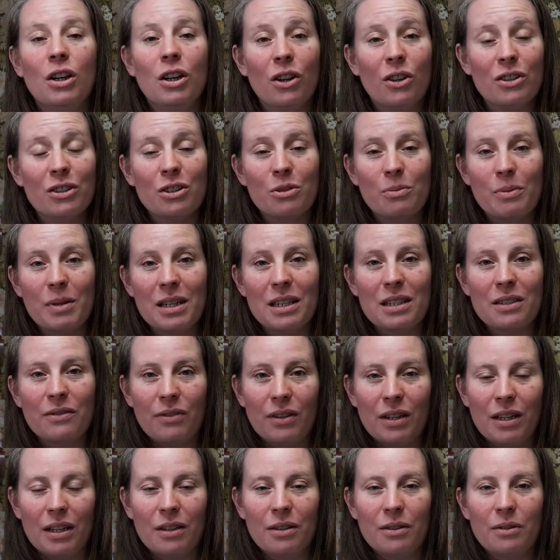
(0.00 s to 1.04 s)
Last
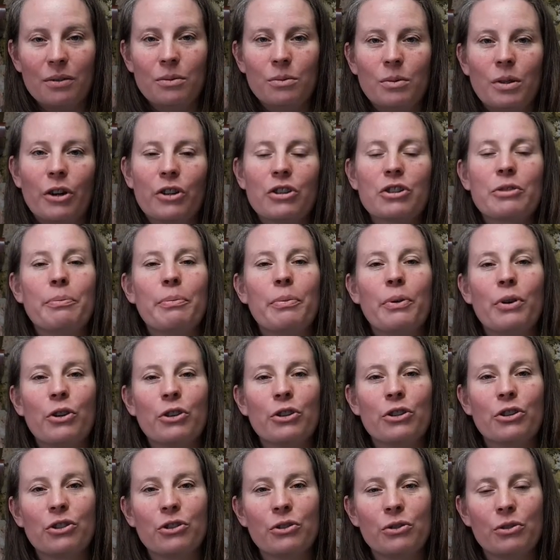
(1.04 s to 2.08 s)
week's video was
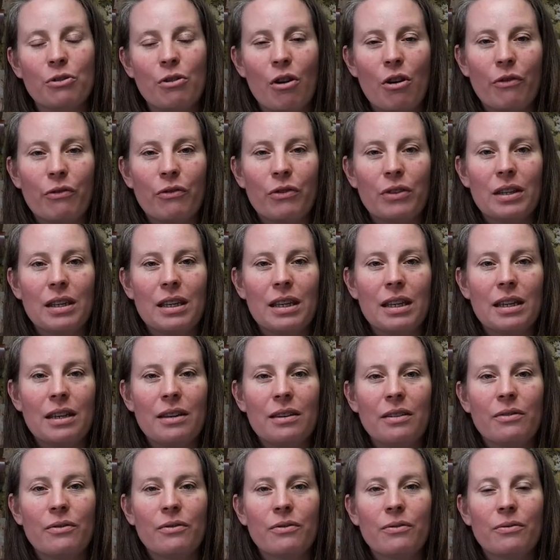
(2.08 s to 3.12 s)
part 2 of
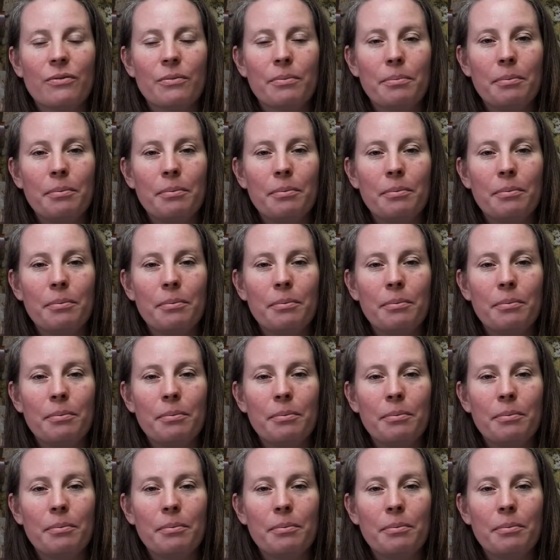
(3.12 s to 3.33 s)
the